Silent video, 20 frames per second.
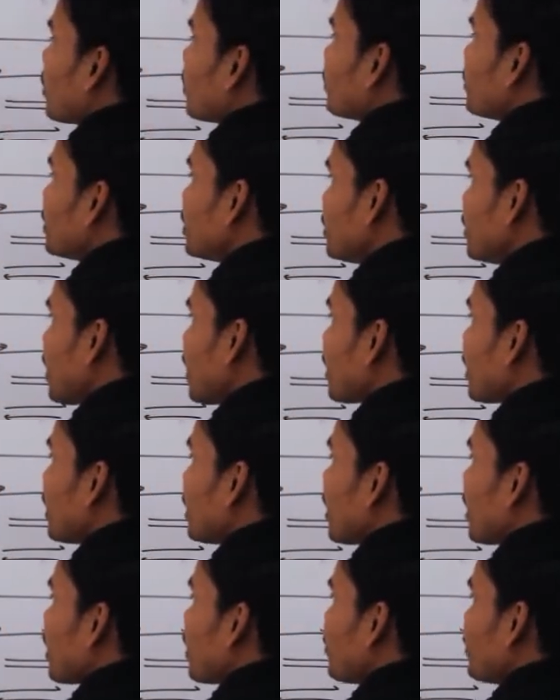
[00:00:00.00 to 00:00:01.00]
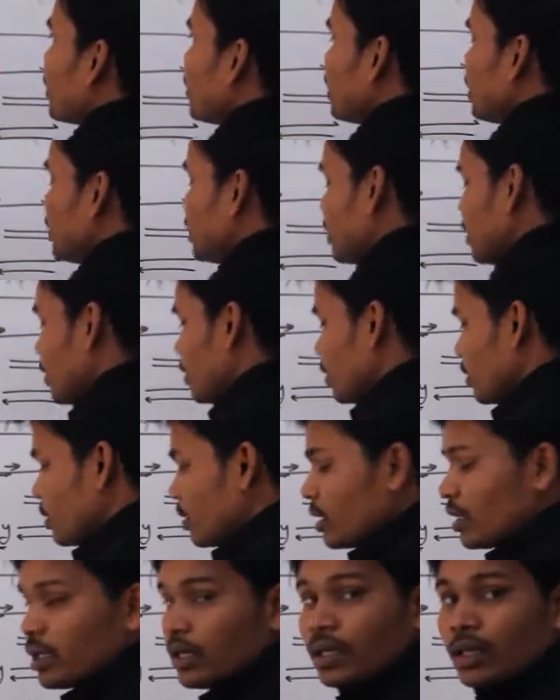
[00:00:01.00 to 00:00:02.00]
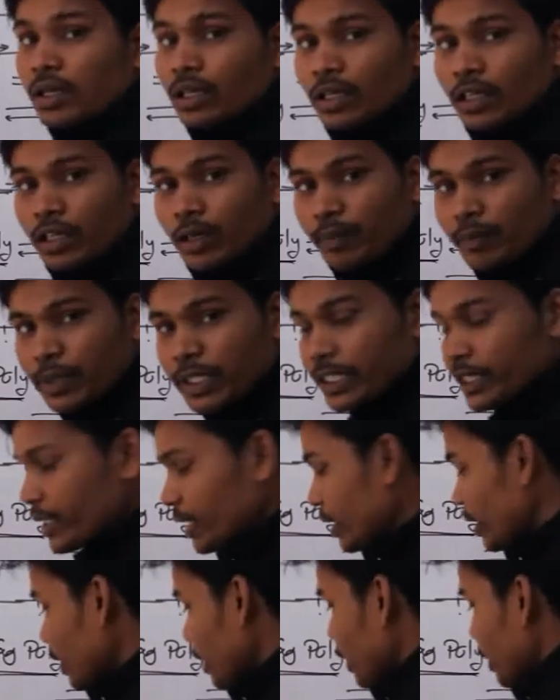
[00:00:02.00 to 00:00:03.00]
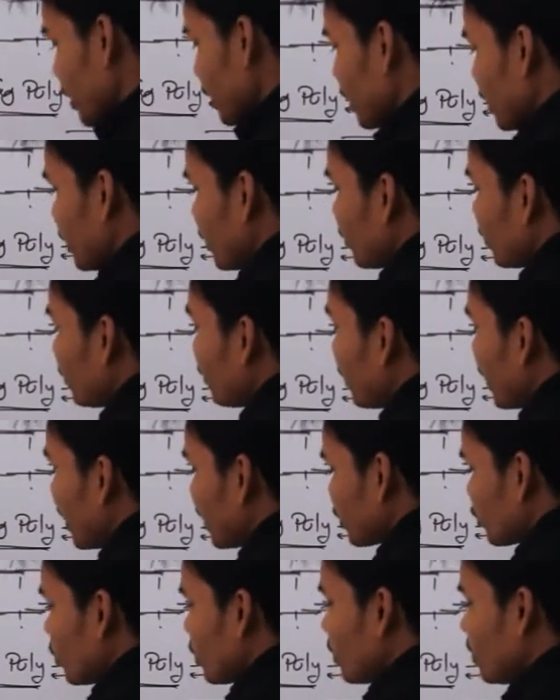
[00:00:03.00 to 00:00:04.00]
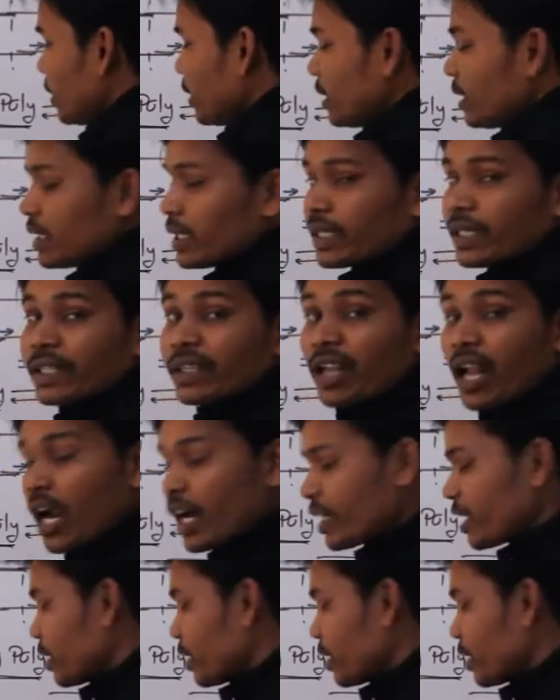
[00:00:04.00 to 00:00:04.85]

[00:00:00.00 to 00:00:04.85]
PCR and RAPD is completed, then the bands will be not